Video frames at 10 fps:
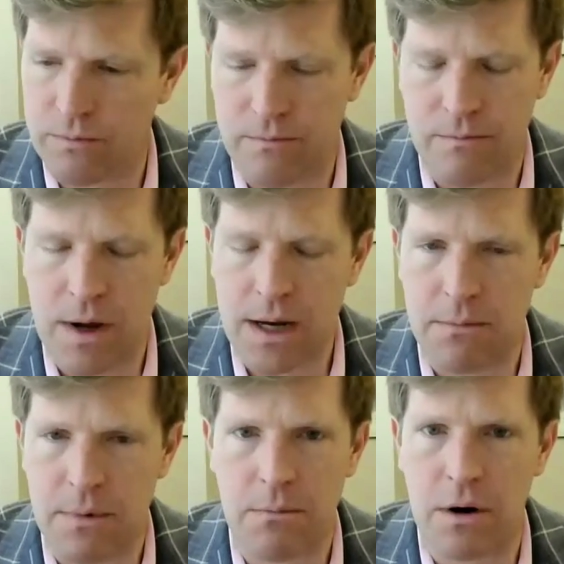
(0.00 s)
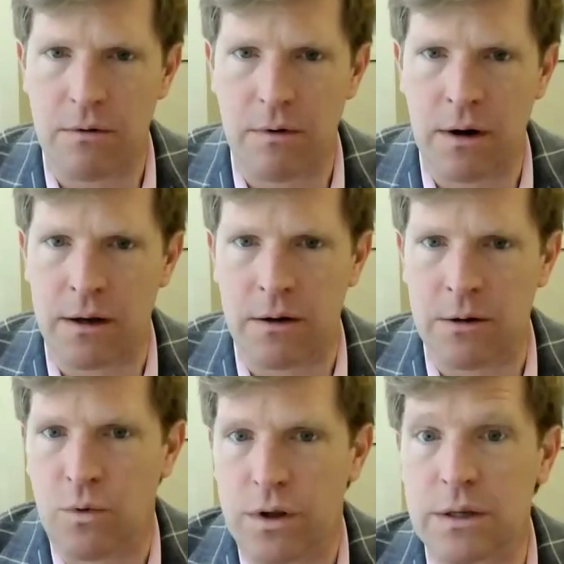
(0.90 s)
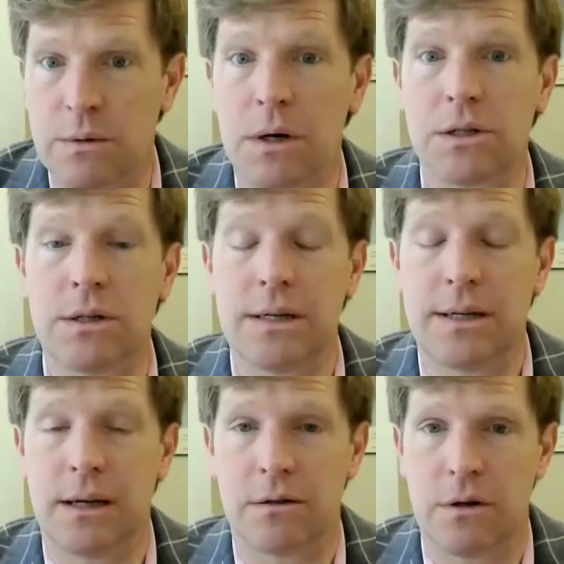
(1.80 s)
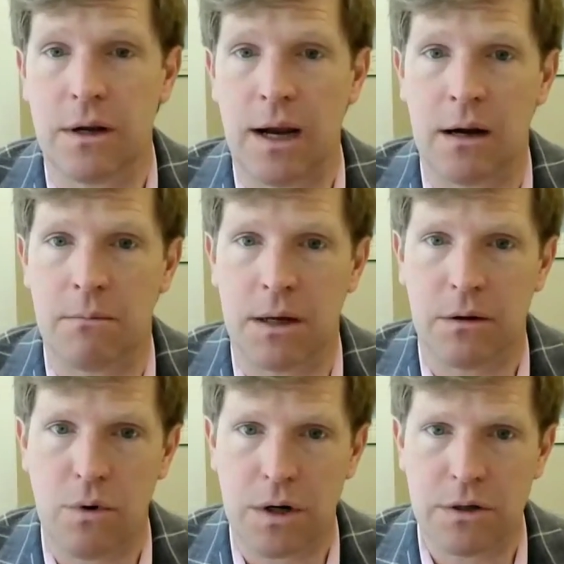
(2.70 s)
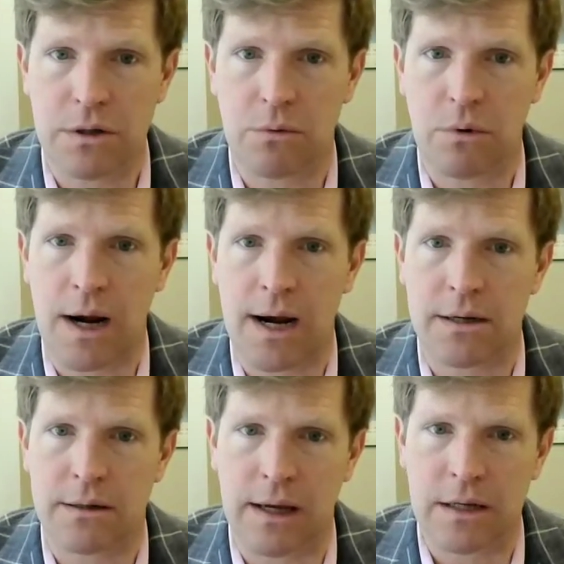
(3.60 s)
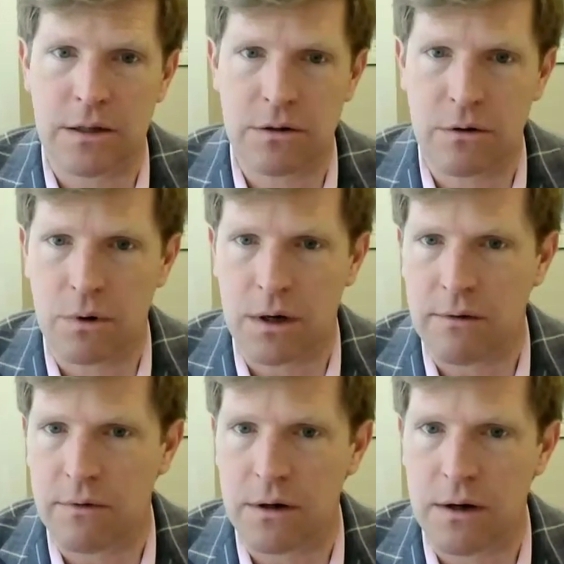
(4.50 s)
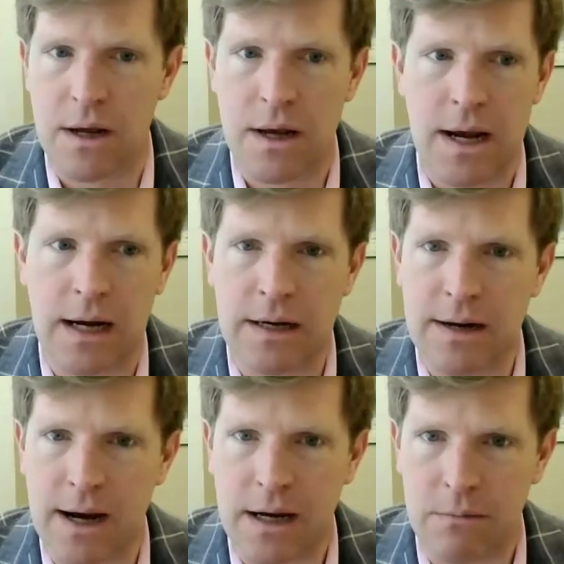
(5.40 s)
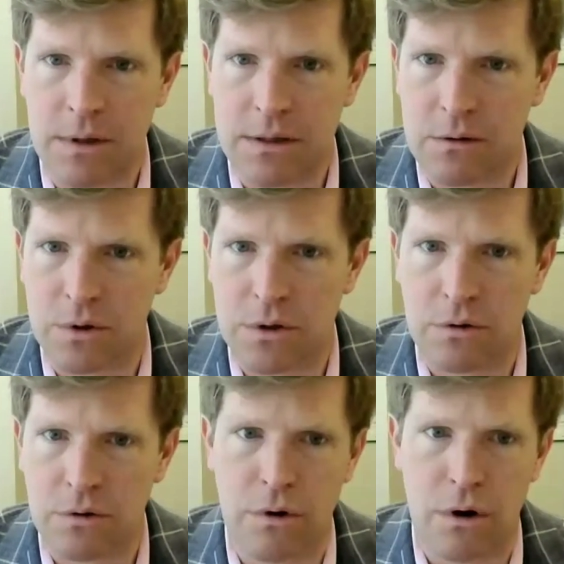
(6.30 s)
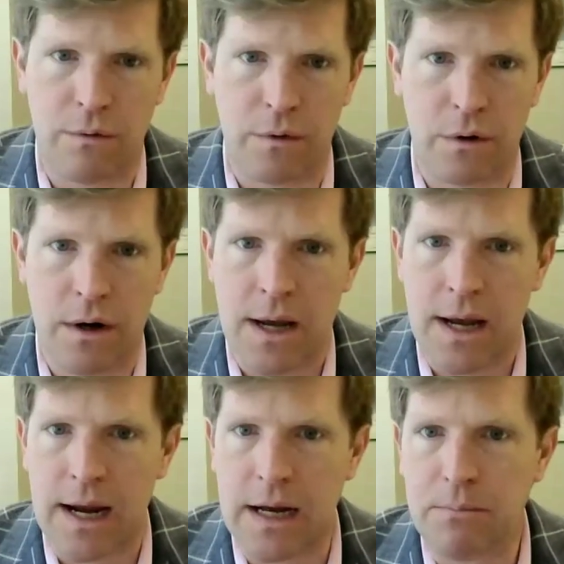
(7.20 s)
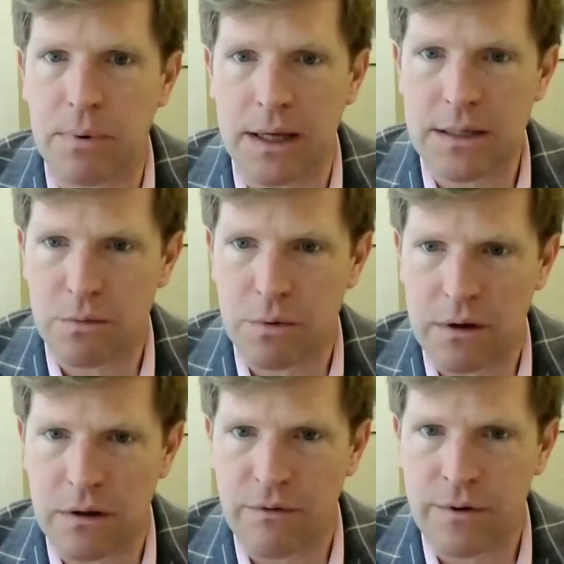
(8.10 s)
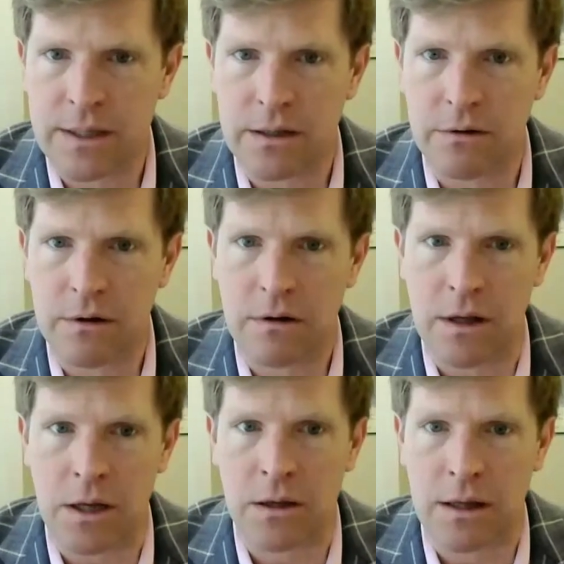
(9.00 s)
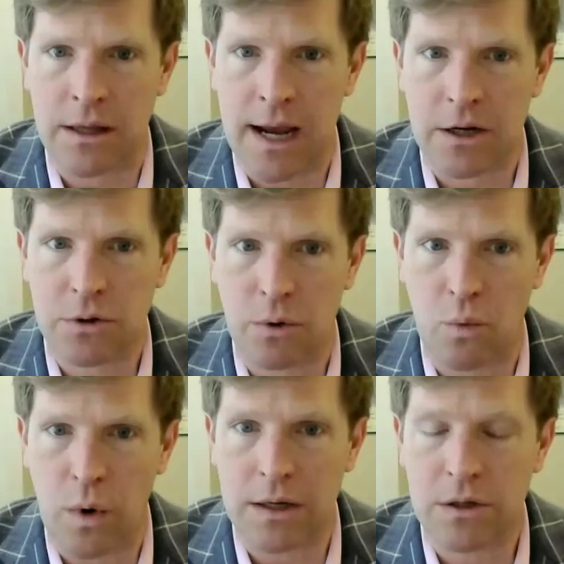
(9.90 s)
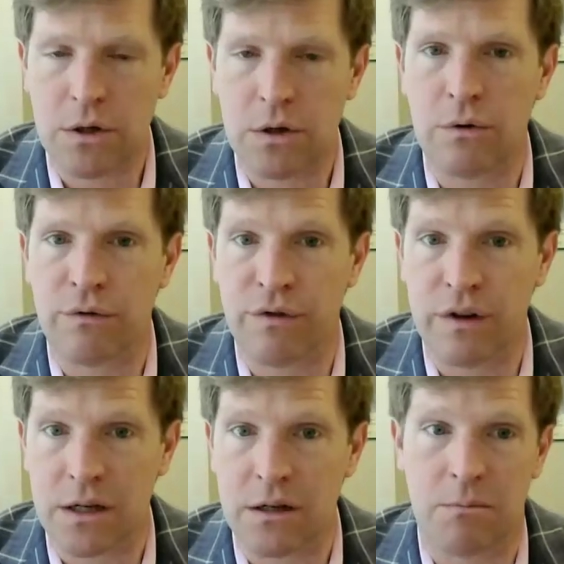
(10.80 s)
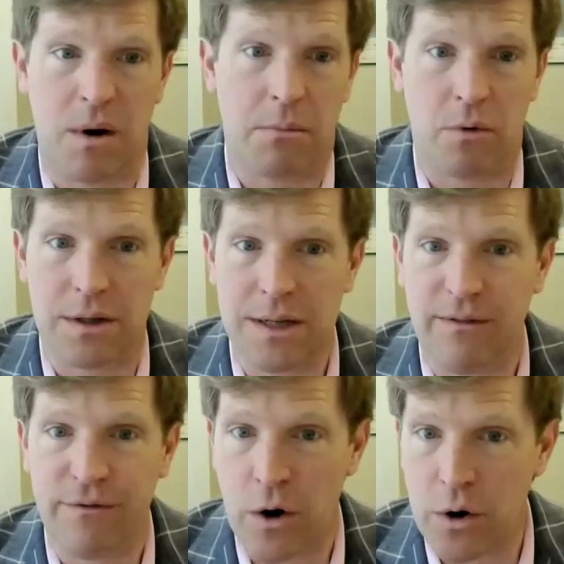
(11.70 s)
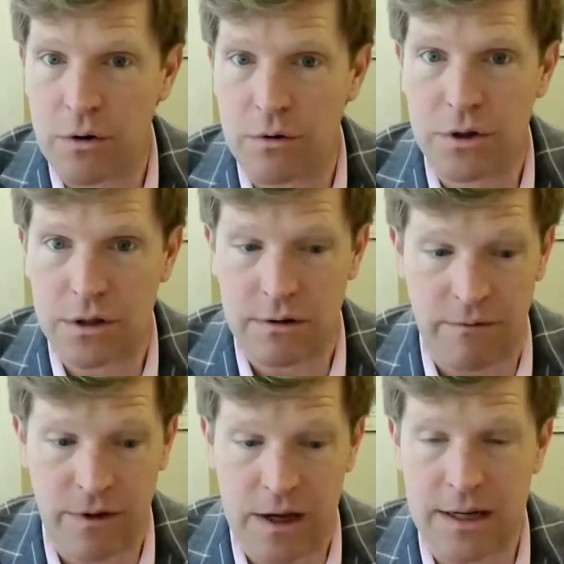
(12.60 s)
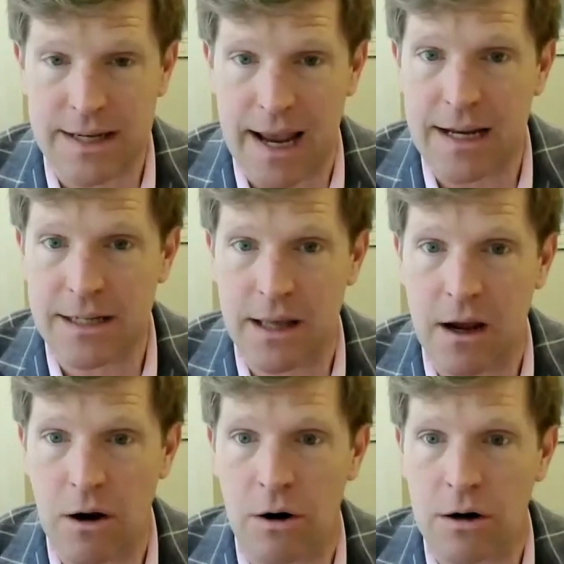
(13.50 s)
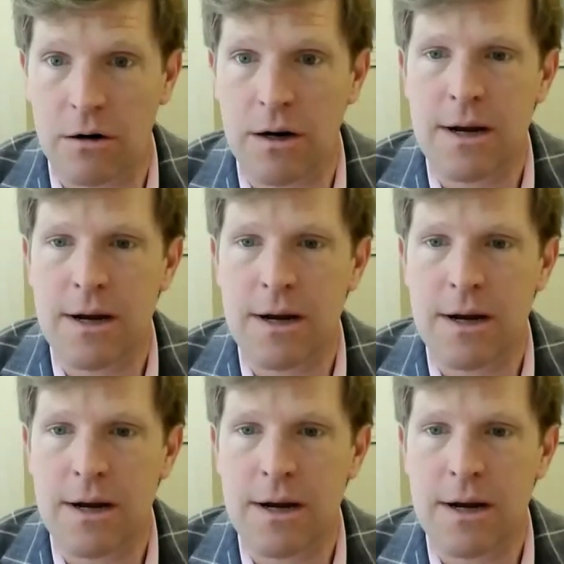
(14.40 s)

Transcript: make a memo with as much detail as you can about the questions that were asked, the answers that were given, any documents that were turned over, any places within the facility that they actually went to visit. You probably want to take photos just of things as they are.